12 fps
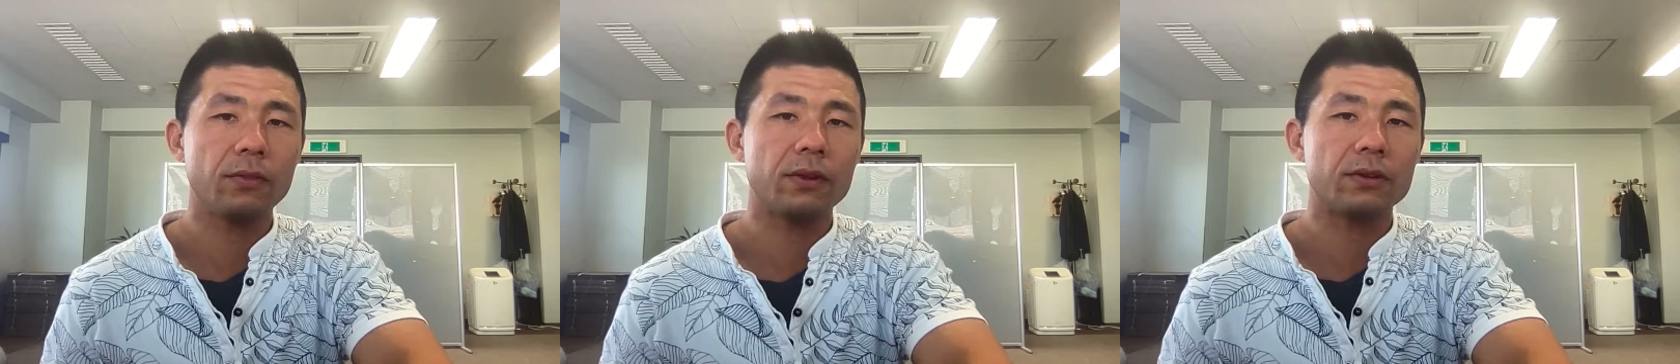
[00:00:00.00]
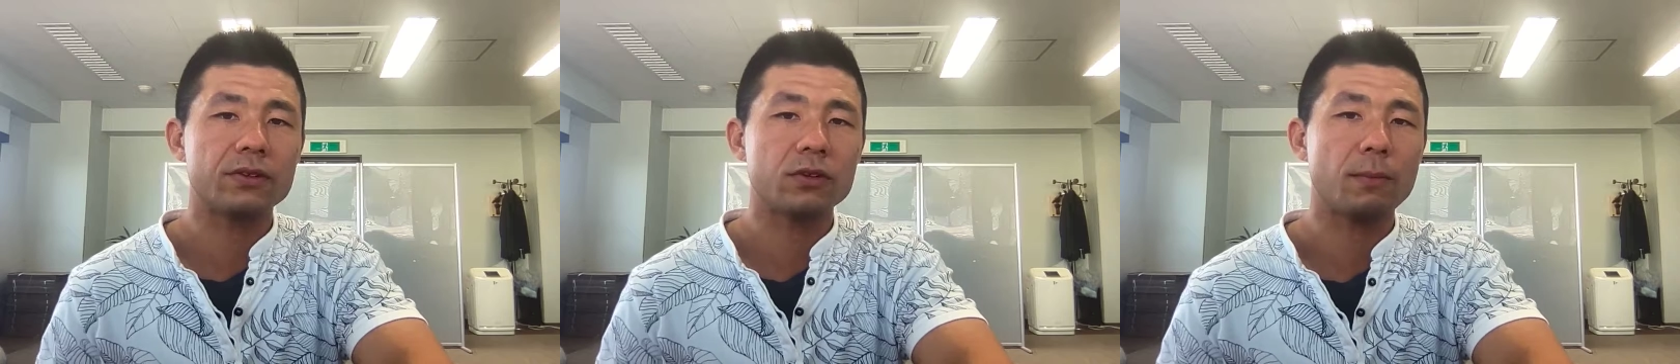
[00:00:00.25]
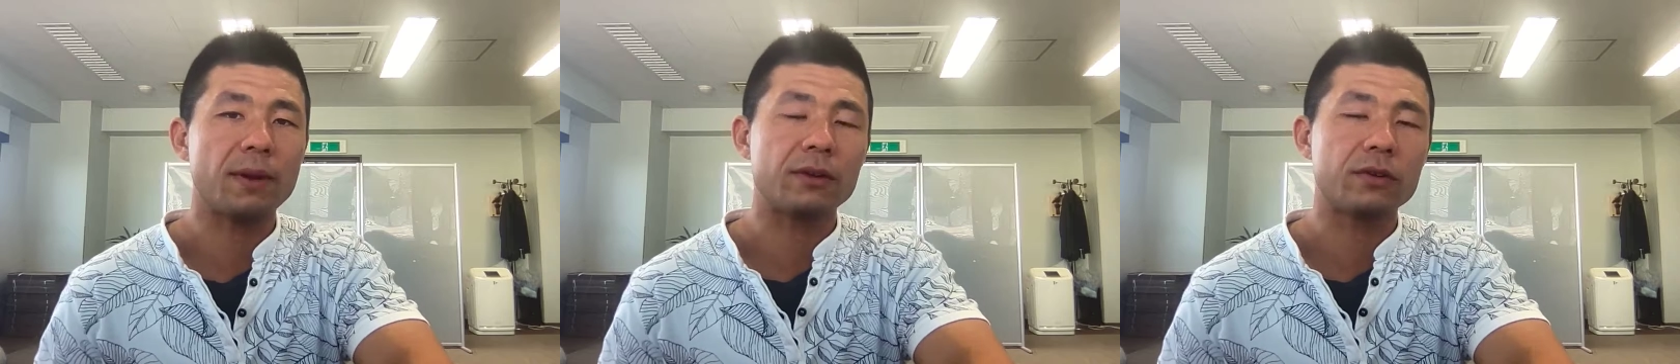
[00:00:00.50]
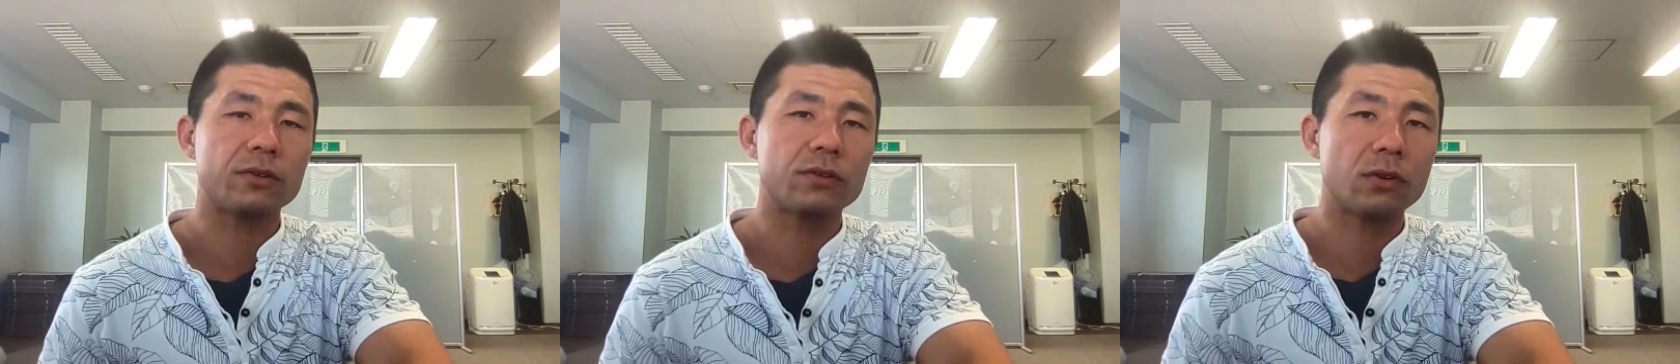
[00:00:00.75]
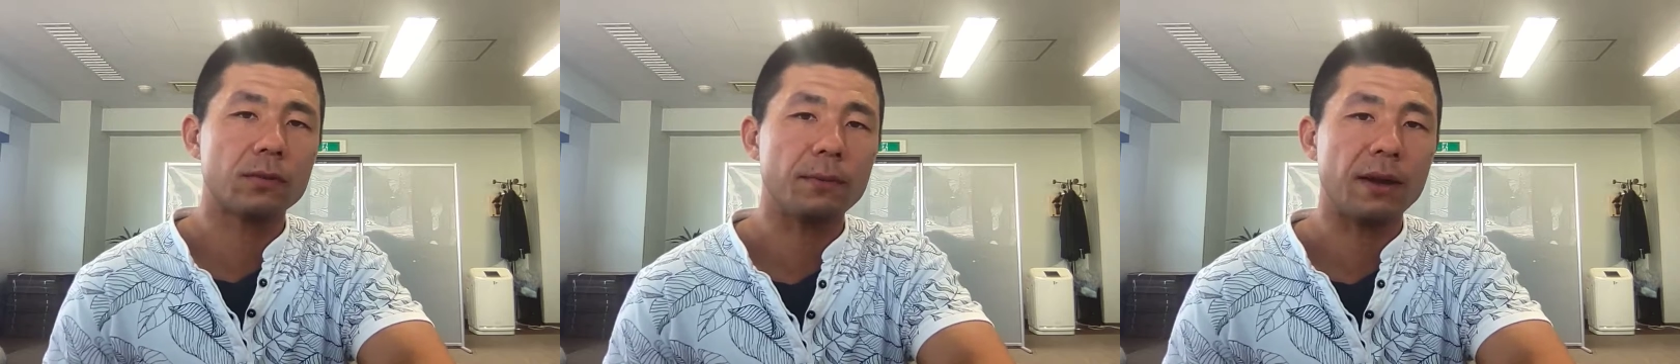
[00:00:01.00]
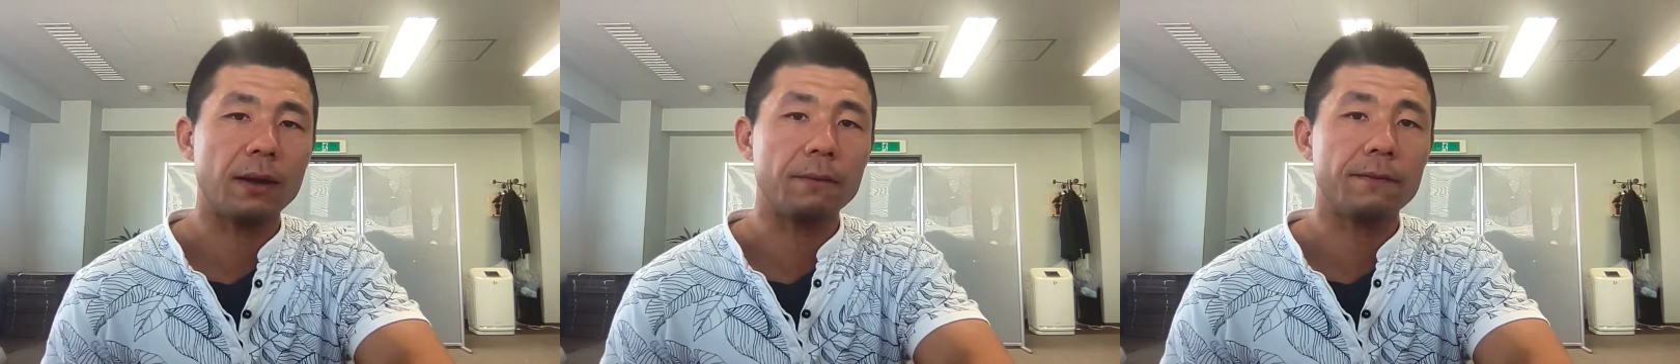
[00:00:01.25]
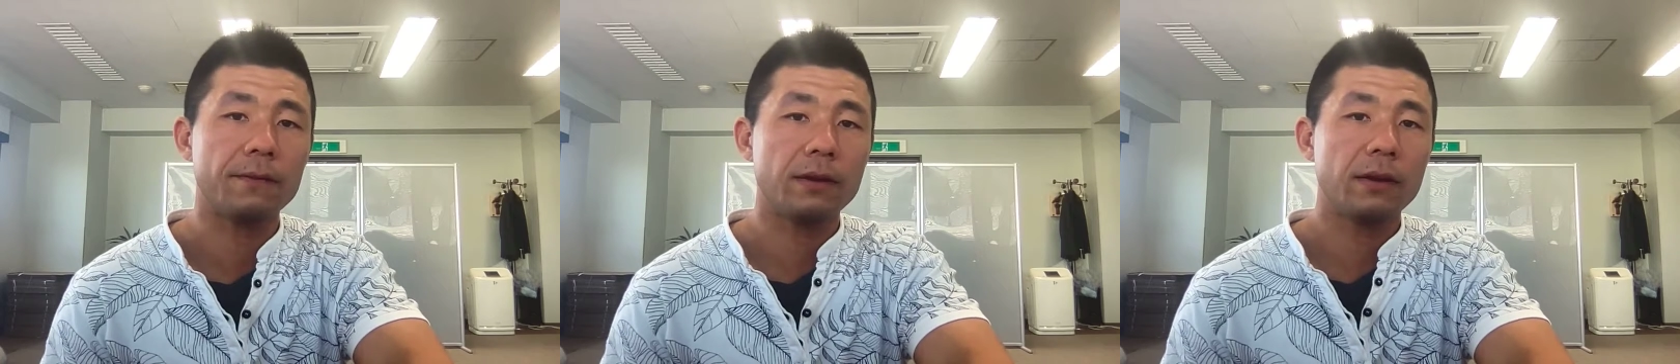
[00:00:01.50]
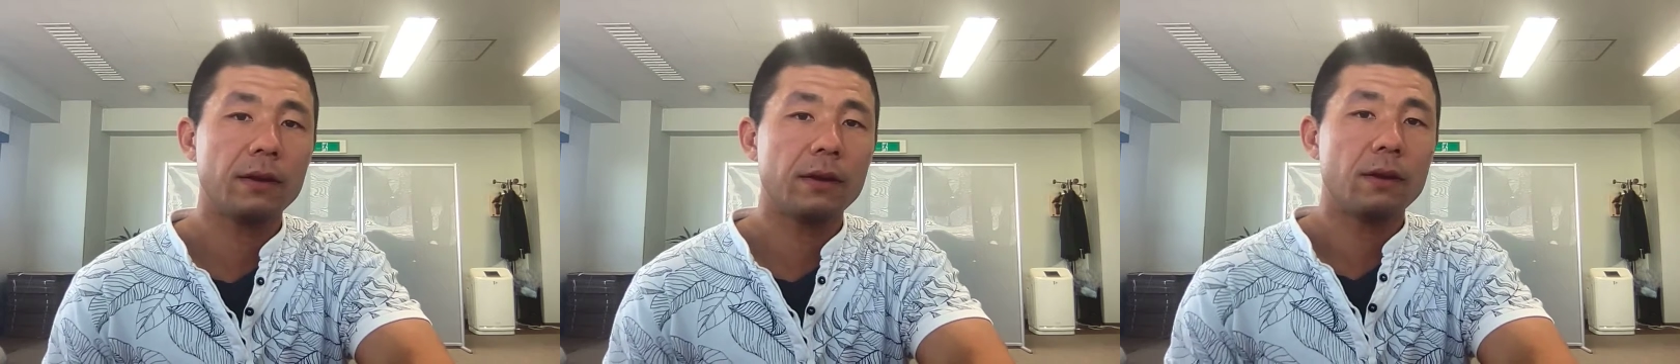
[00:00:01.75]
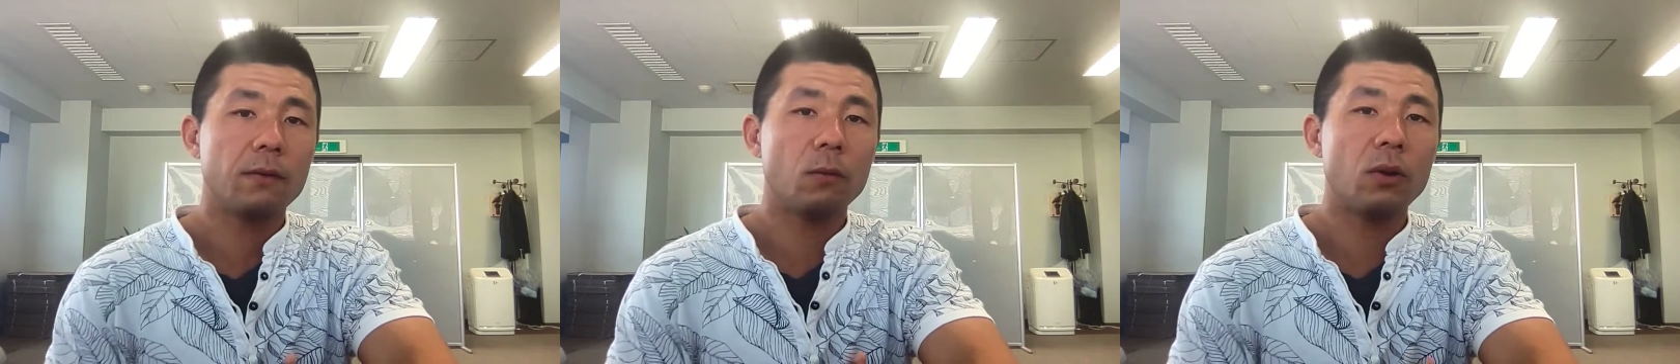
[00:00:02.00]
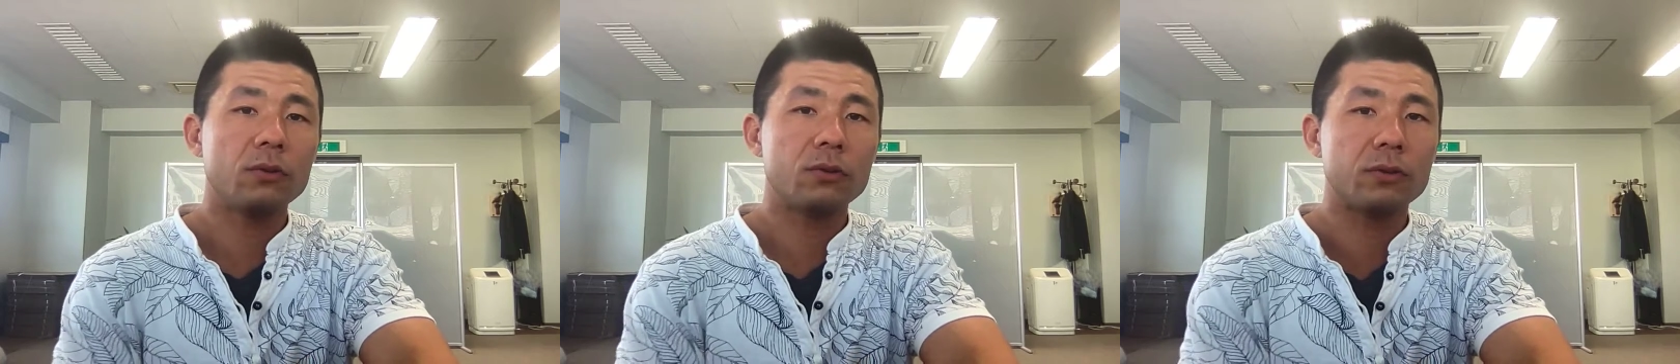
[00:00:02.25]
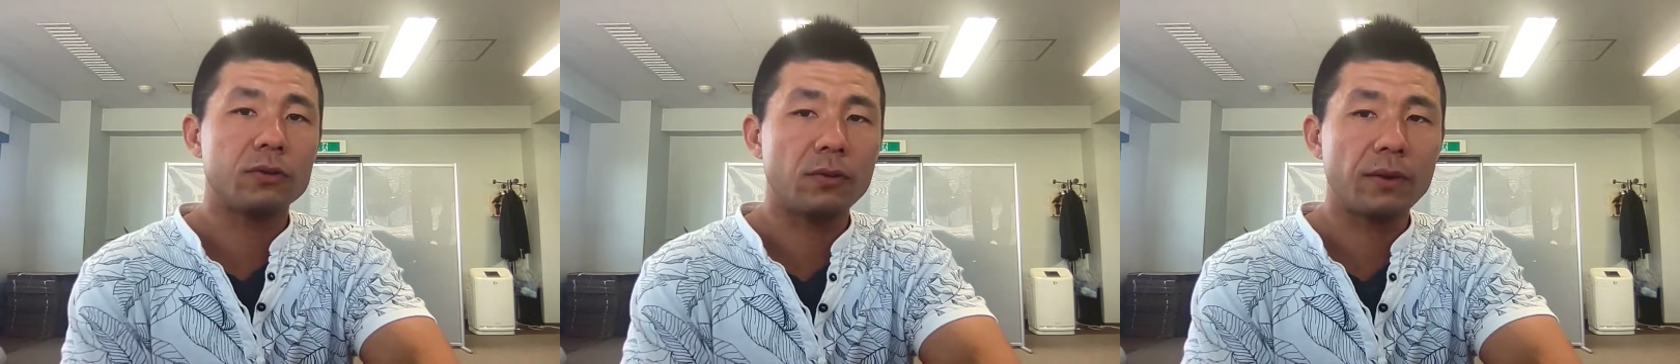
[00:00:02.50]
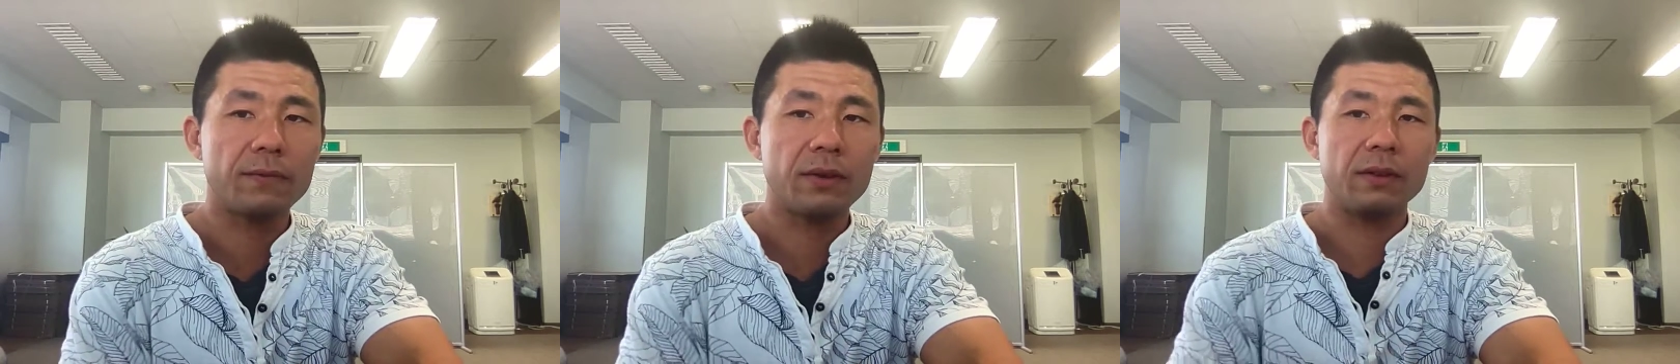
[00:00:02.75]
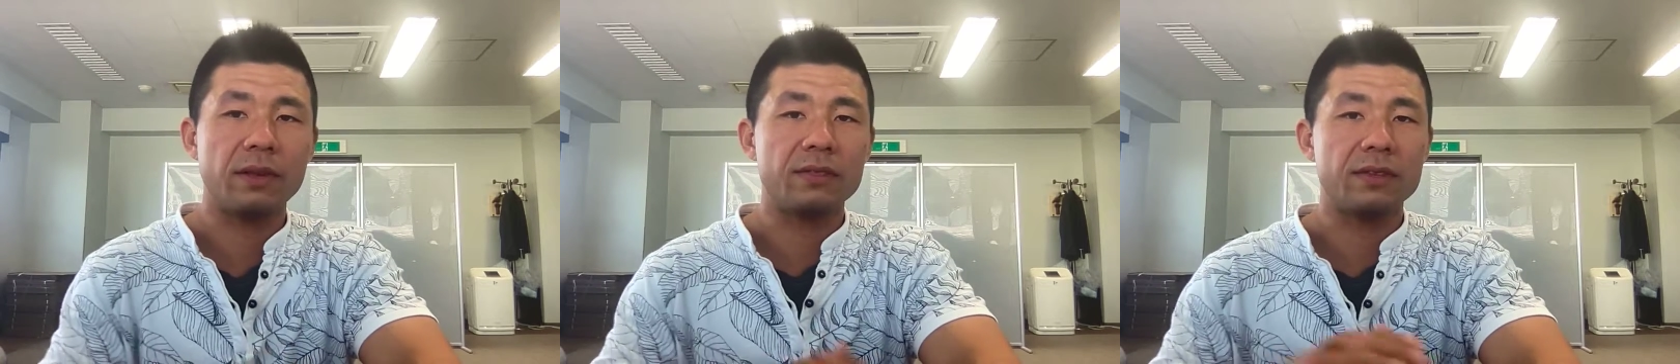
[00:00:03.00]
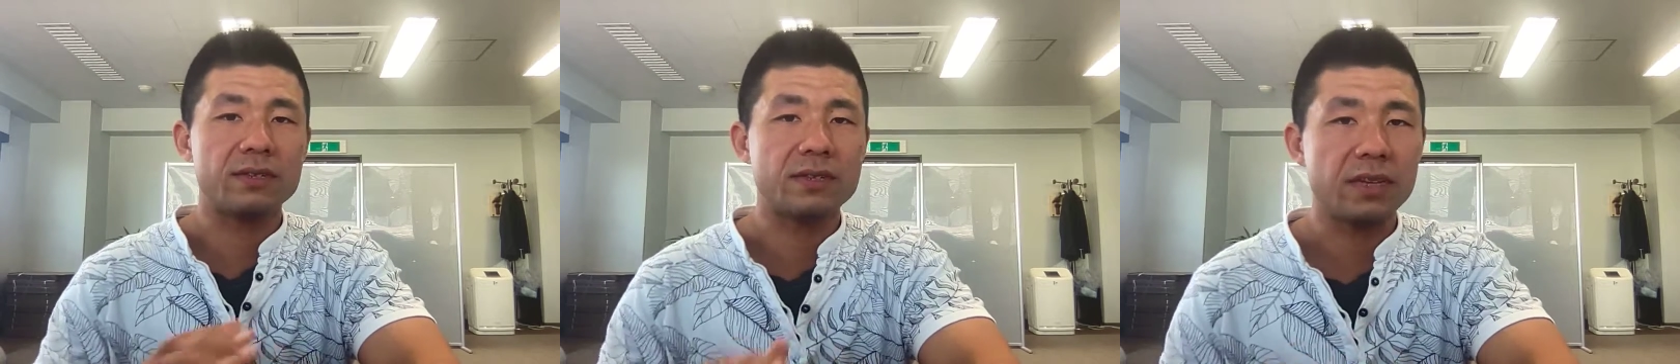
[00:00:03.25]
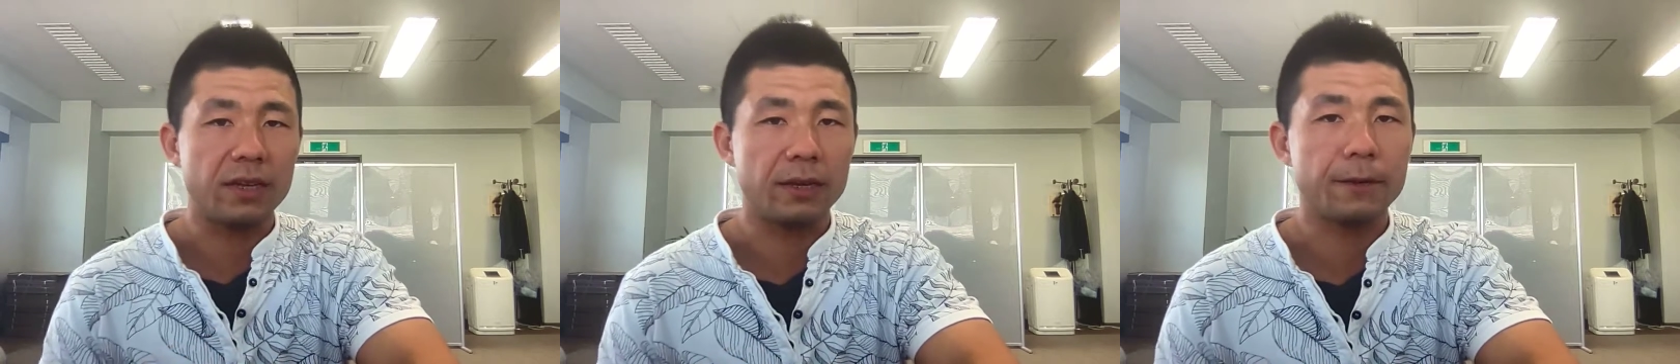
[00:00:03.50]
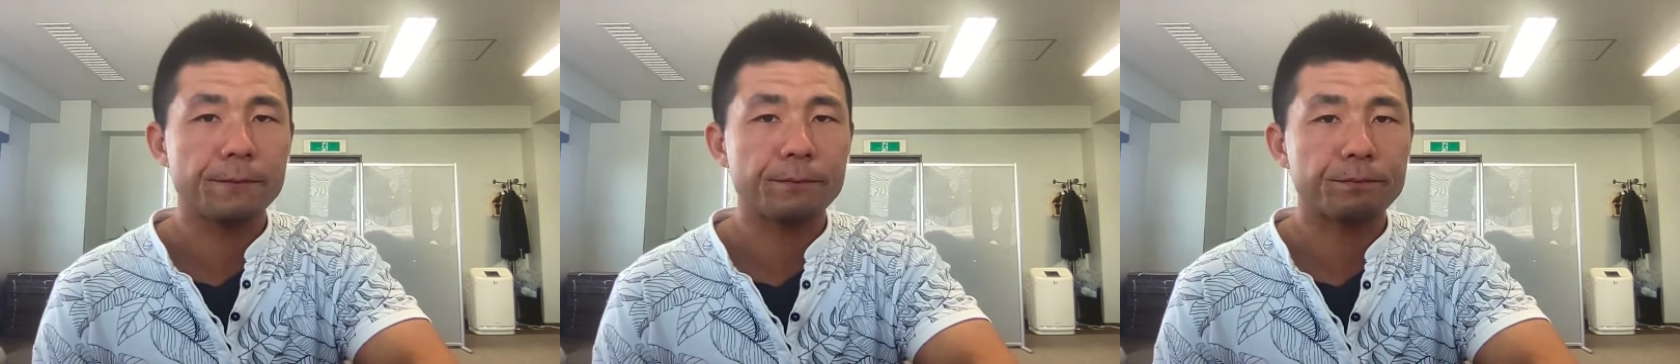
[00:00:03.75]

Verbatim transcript: their stomach to survive while drifting in the sea.